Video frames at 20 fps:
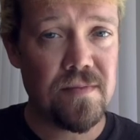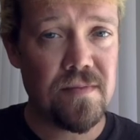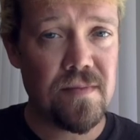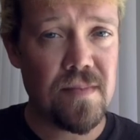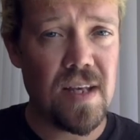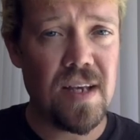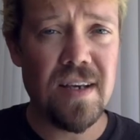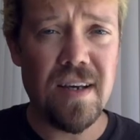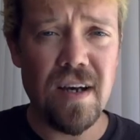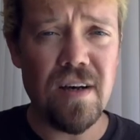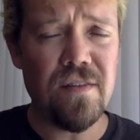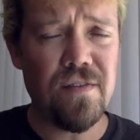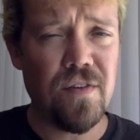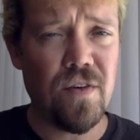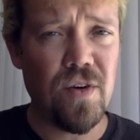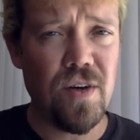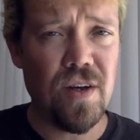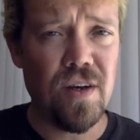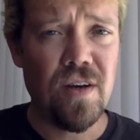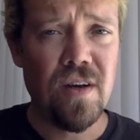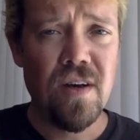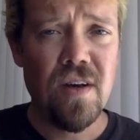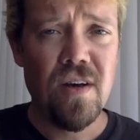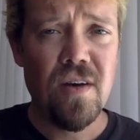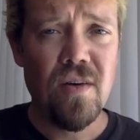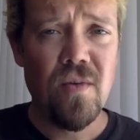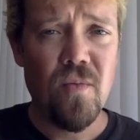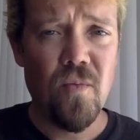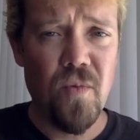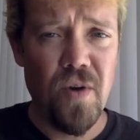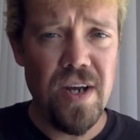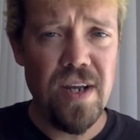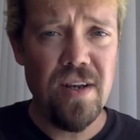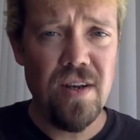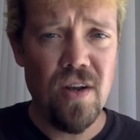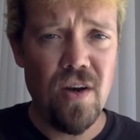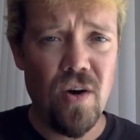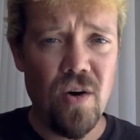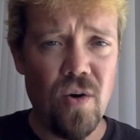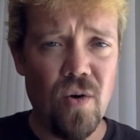In California, we
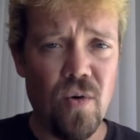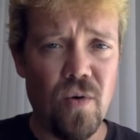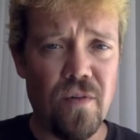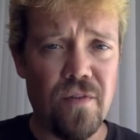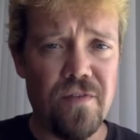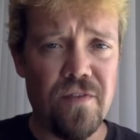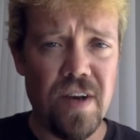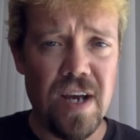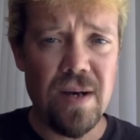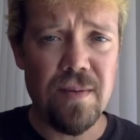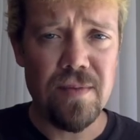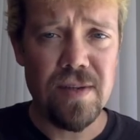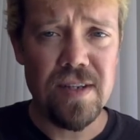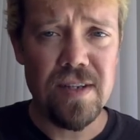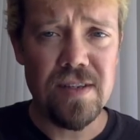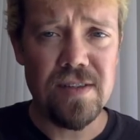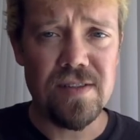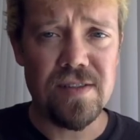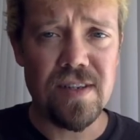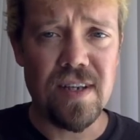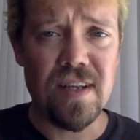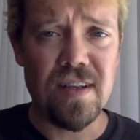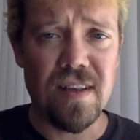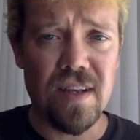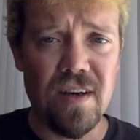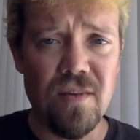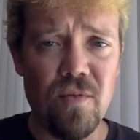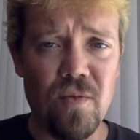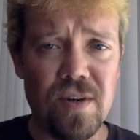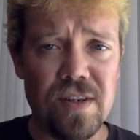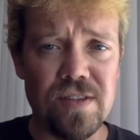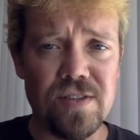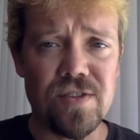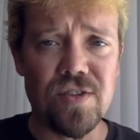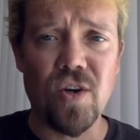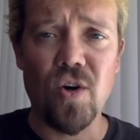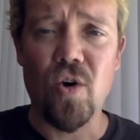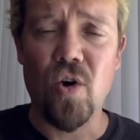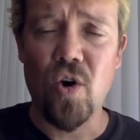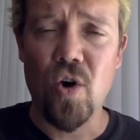know families and loved ones
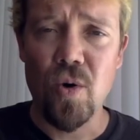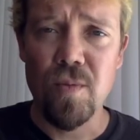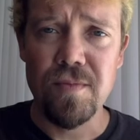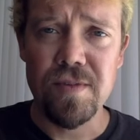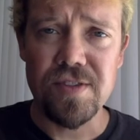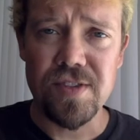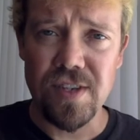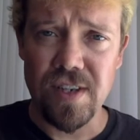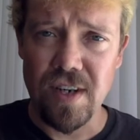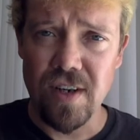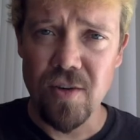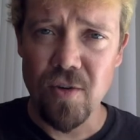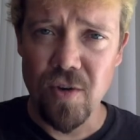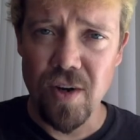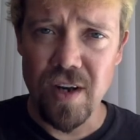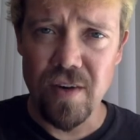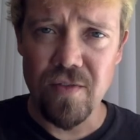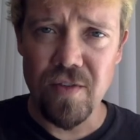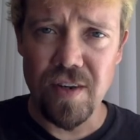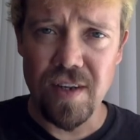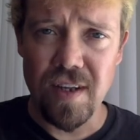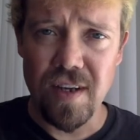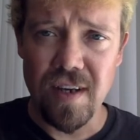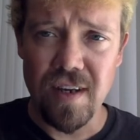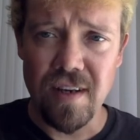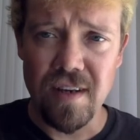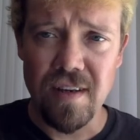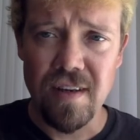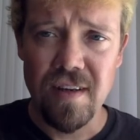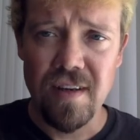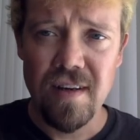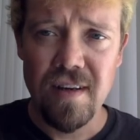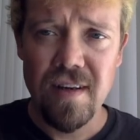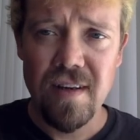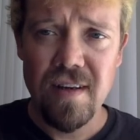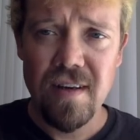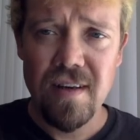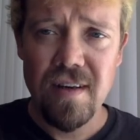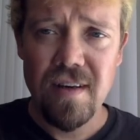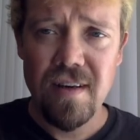go homeless and hungry every day.
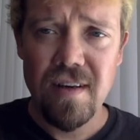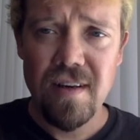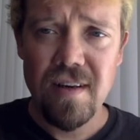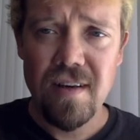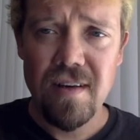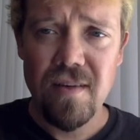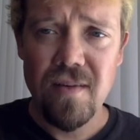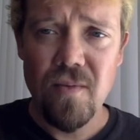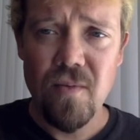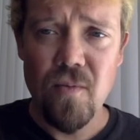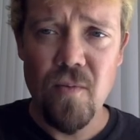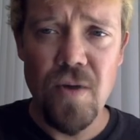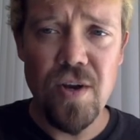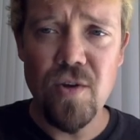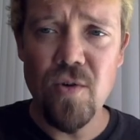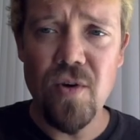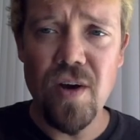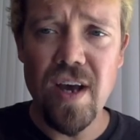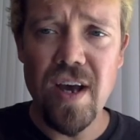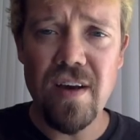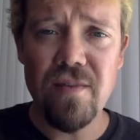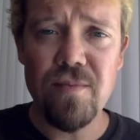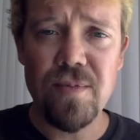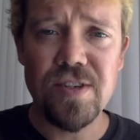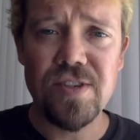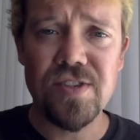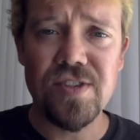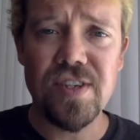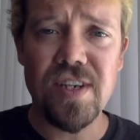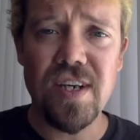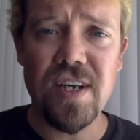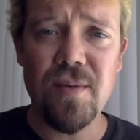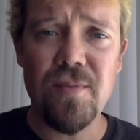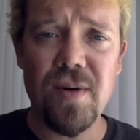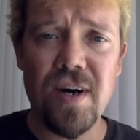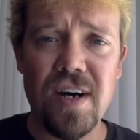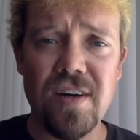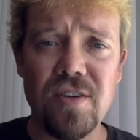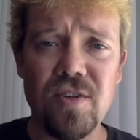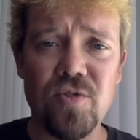We don't have much say
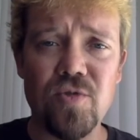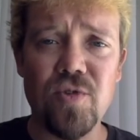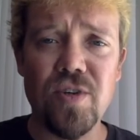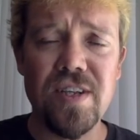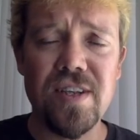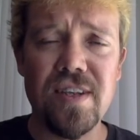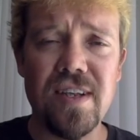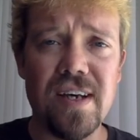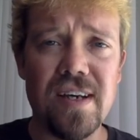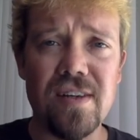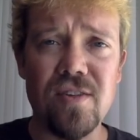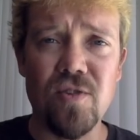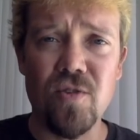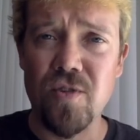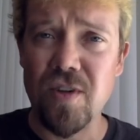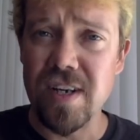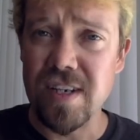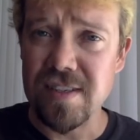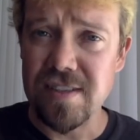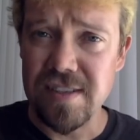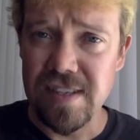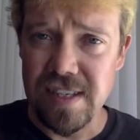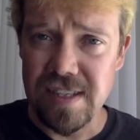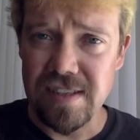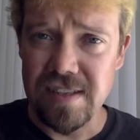about how to treat that in the United States